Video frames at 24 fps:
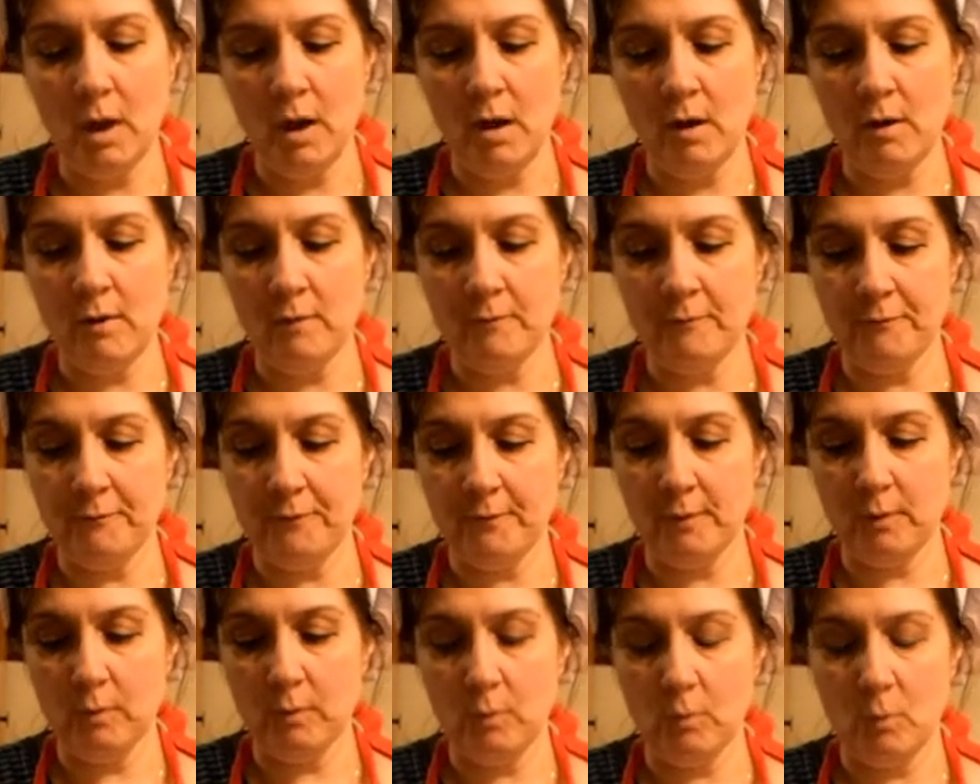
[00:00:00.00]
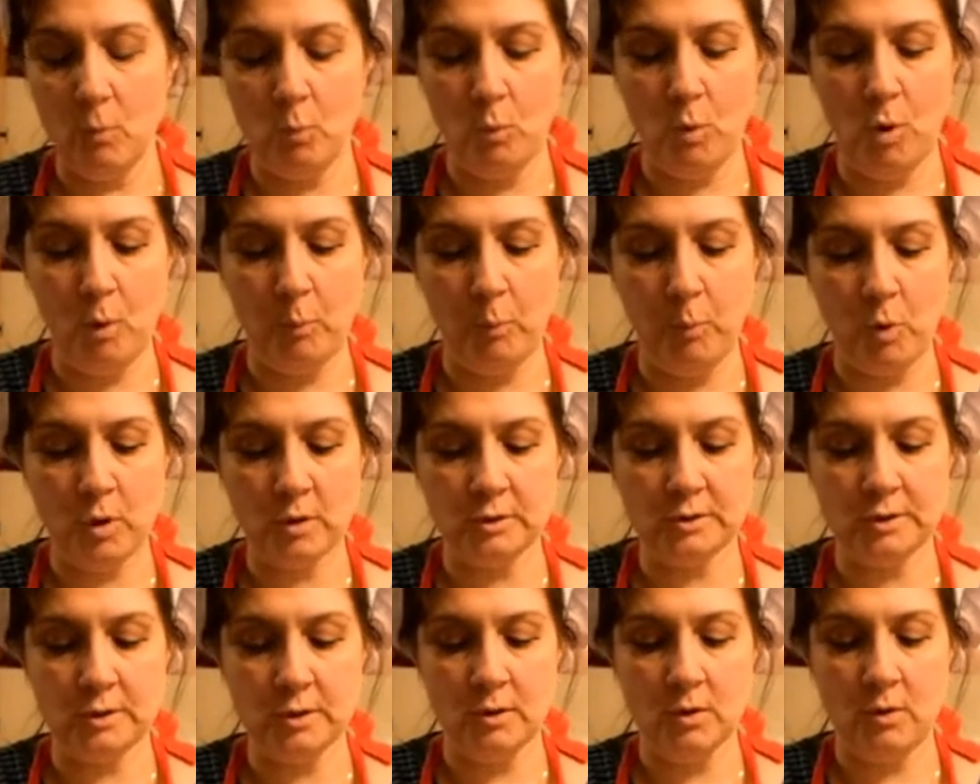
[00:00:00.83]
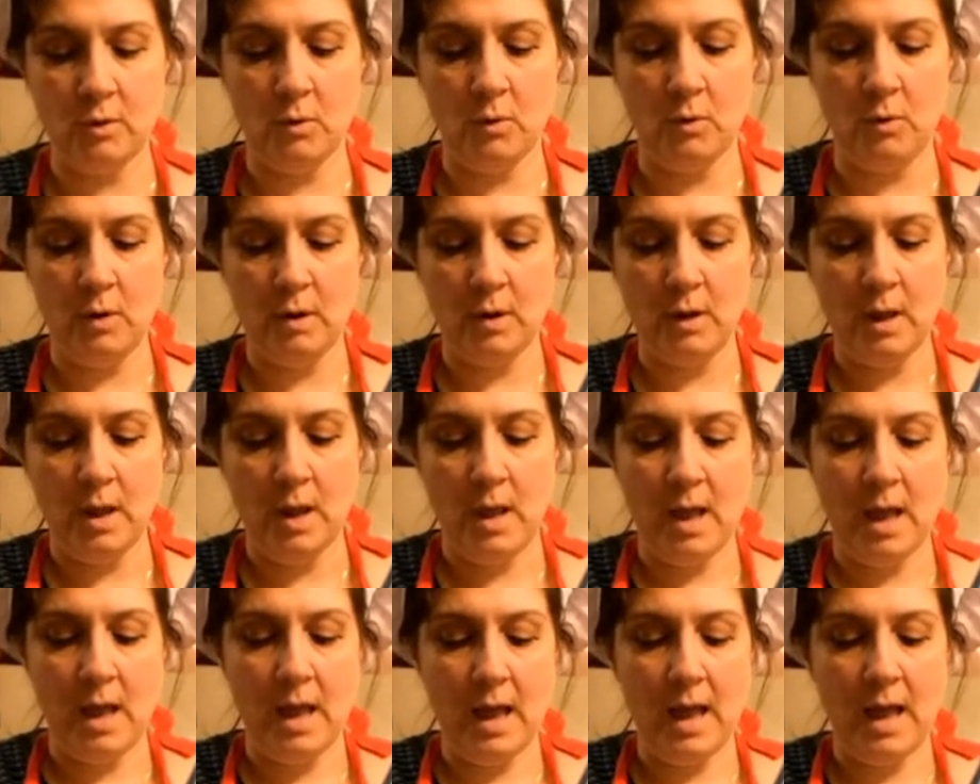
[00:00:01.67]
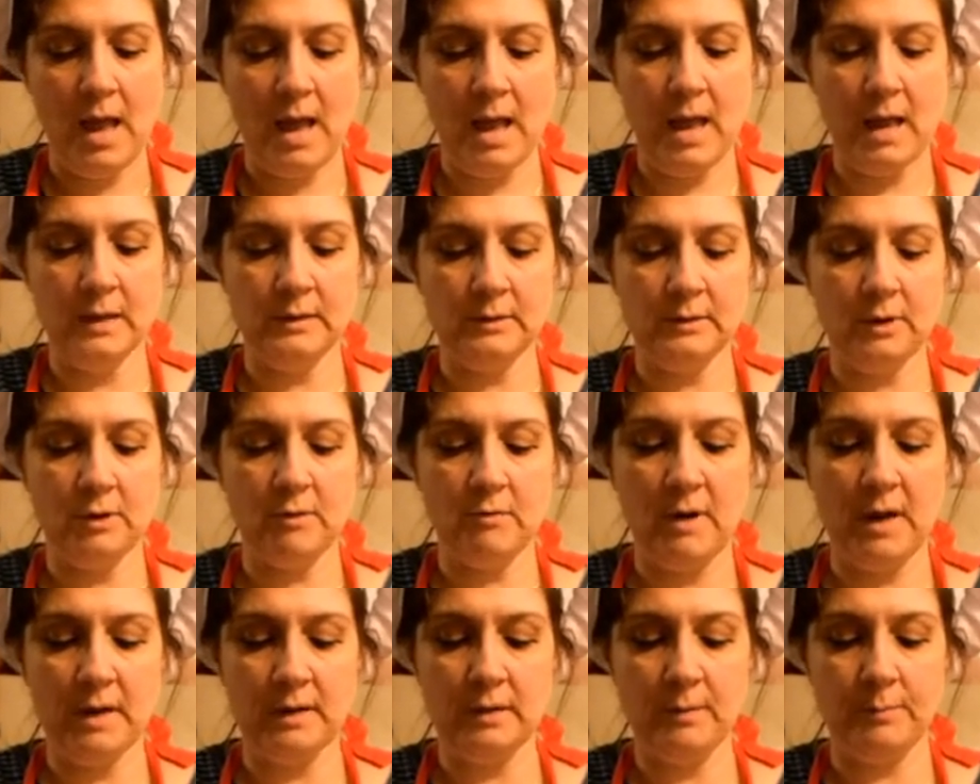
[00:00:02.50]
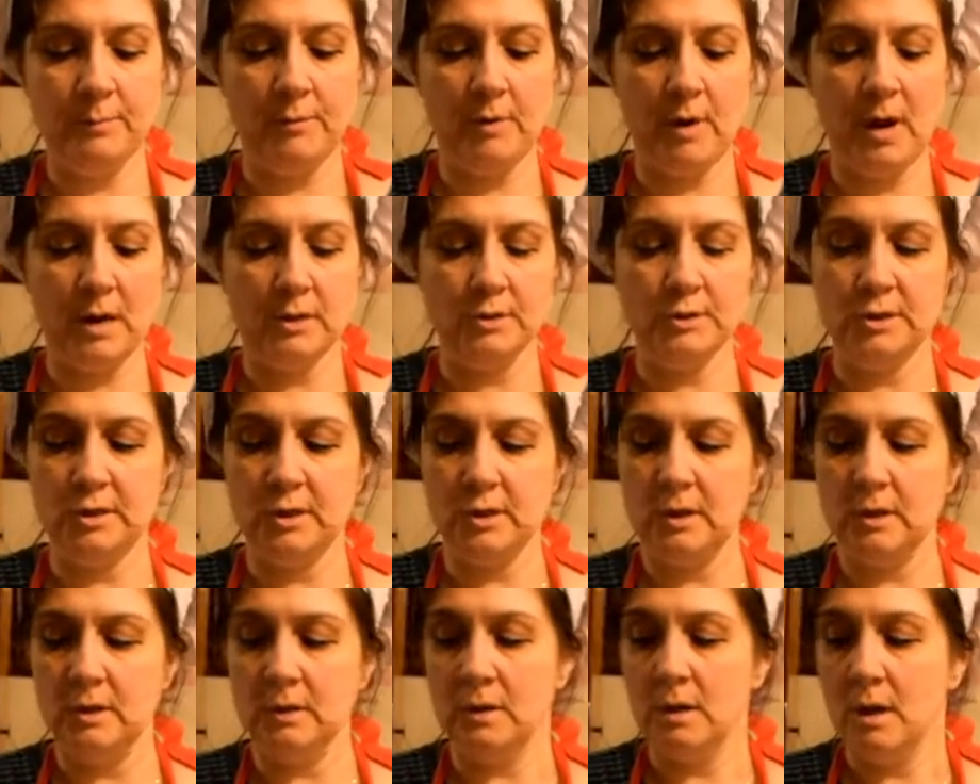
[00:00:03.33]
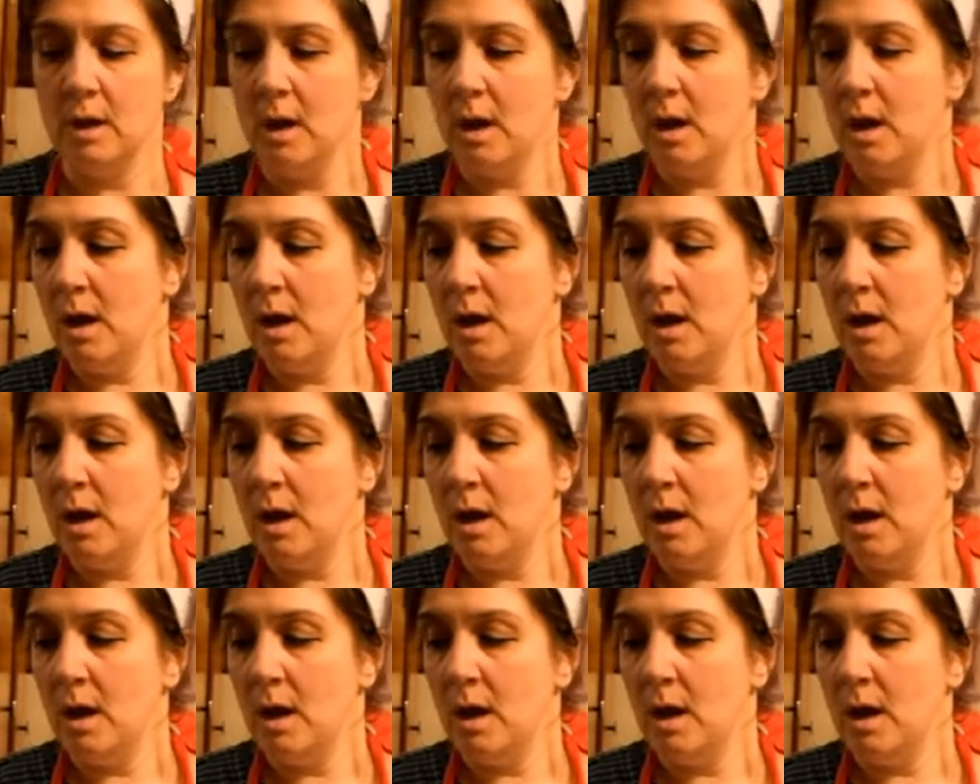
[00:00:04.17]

of World War II and the Great Depression,